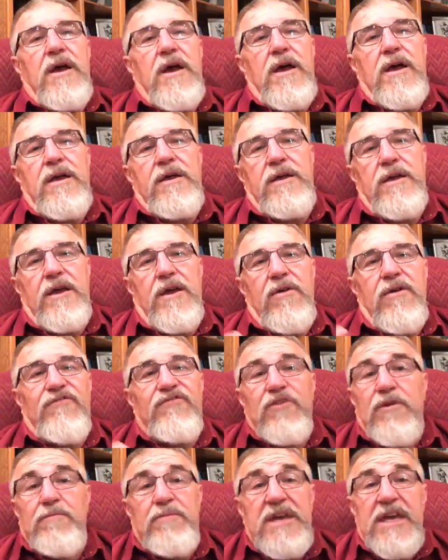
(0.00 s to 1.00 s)
uh, you know, if
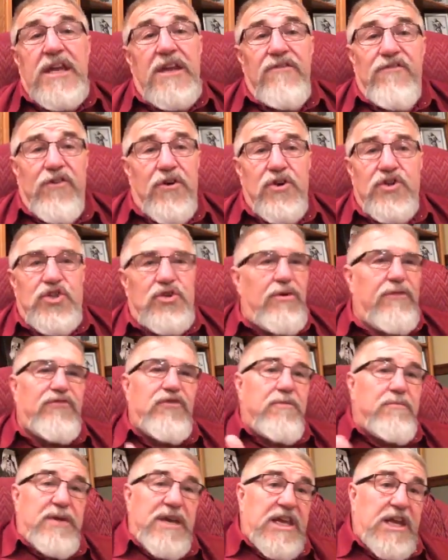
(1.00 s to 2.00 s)
there be any virtue, if
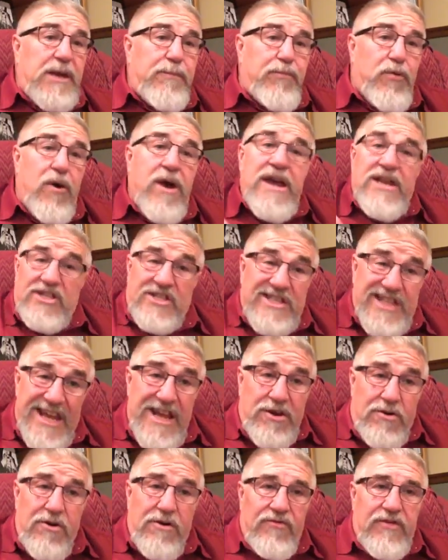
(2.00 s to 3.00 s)
there be any praise,
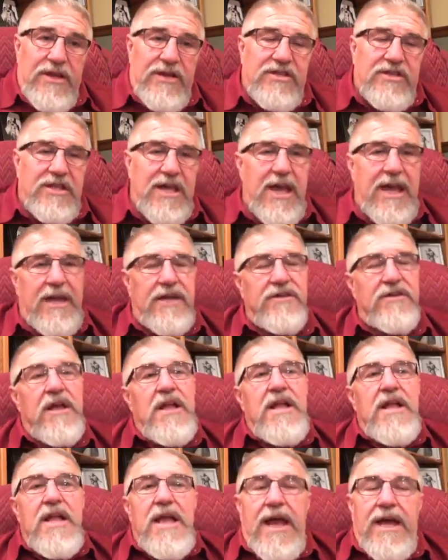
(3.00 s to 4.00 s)
think on these things.
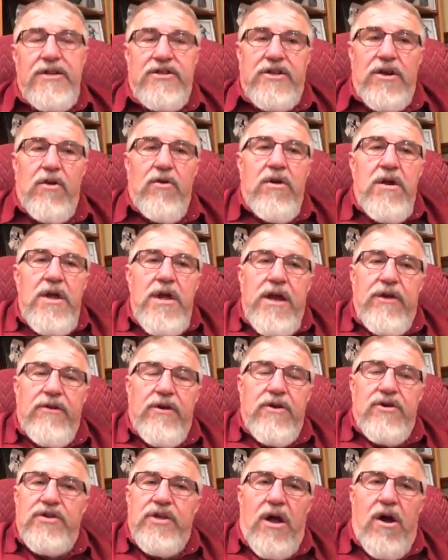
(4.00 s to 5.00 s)
And so
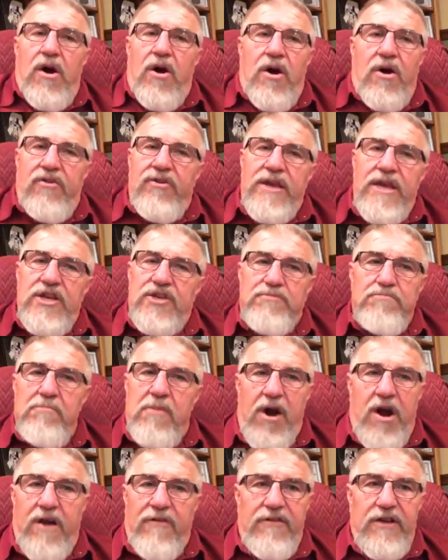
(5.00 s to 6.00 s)
there's all these
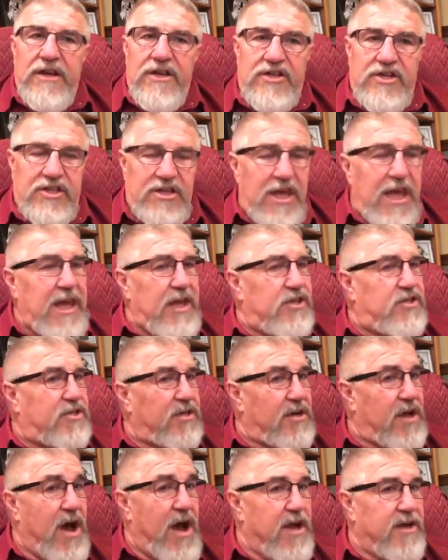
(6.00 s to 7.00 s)
marvelous things to
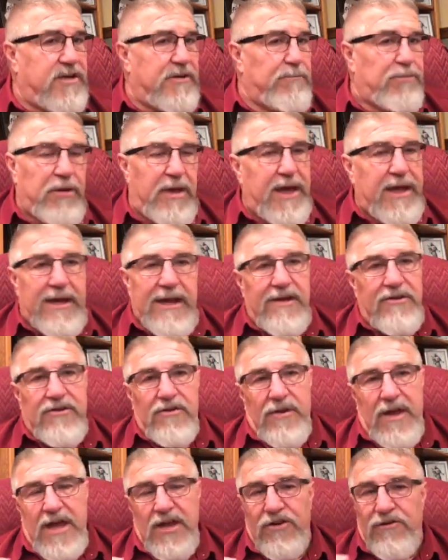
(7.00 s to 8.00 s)
contemplate and
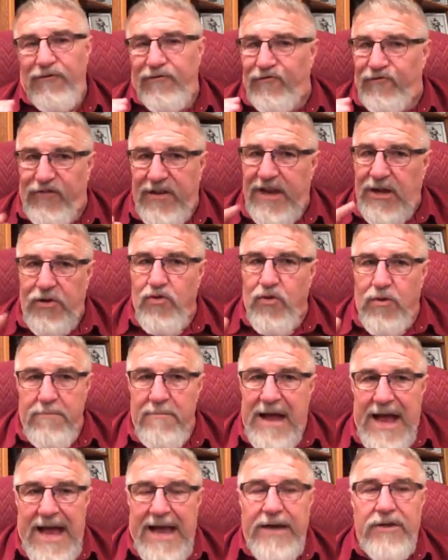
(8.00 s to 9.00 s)
to, and to feed your
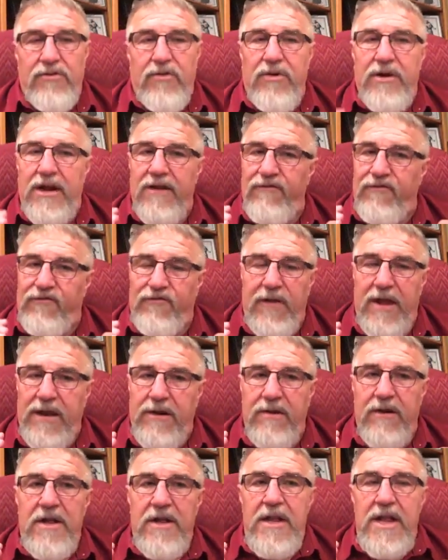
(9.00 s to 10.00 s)
mind on and,
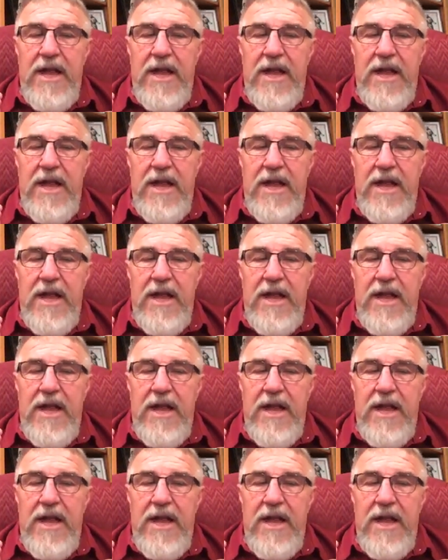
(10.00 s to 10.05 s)
and,